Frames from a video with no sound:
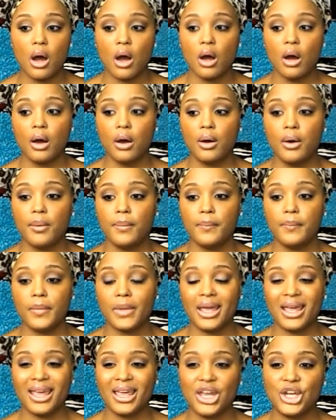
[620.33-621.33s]
Um,
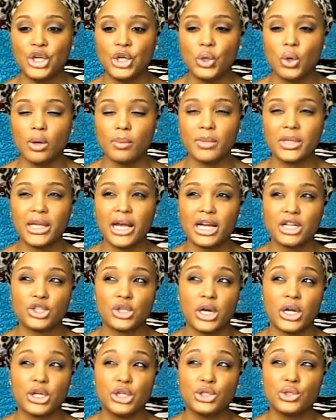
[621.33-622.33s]
and normally I
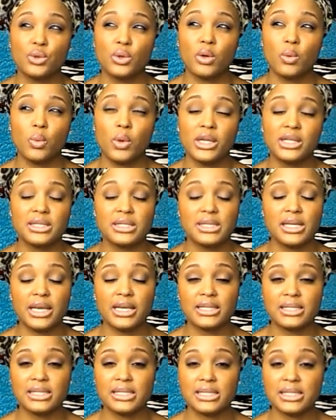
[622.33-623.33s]
try to do it
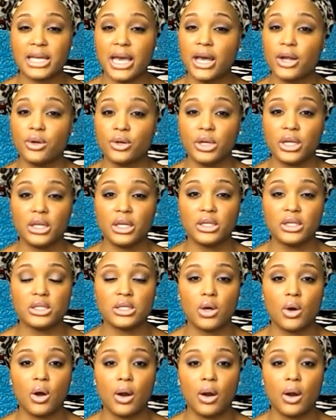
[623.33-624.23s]
Wednesdays and Saturdays